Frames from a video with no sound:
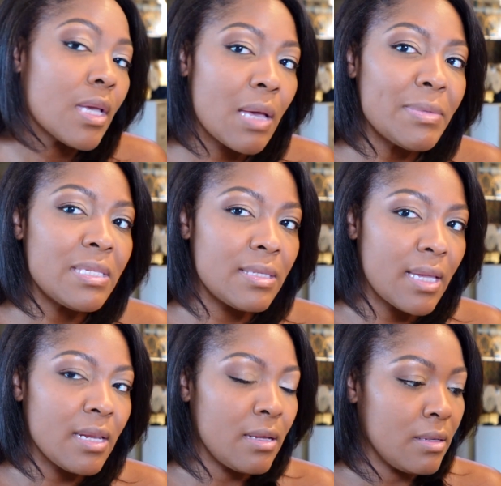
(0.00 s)
I'm gonna
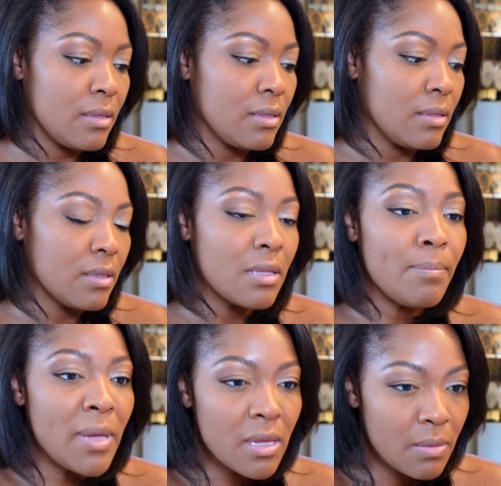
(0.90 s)
set it, the
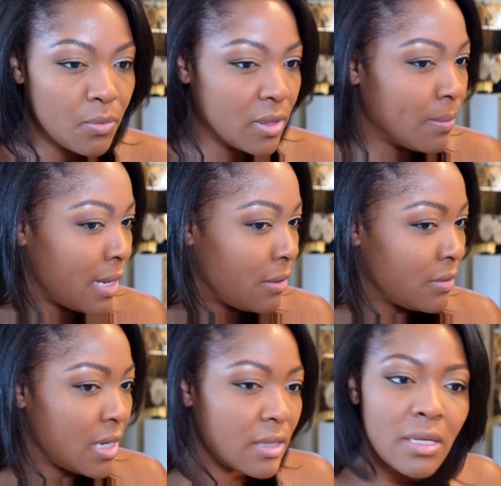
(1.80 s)
makeup with the
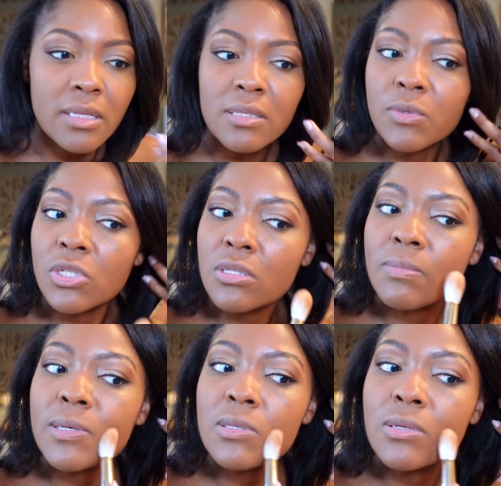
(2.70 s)
powder. I think that's what you're
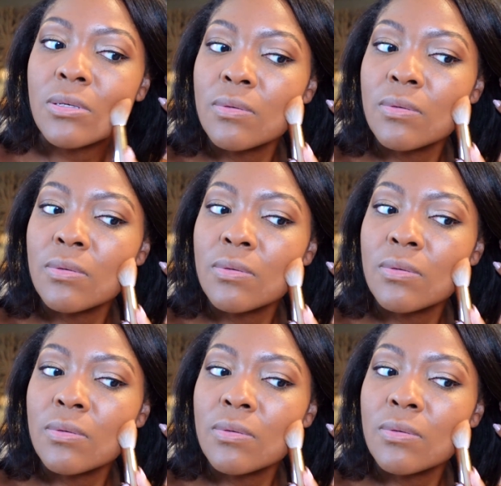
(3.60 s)
supposed to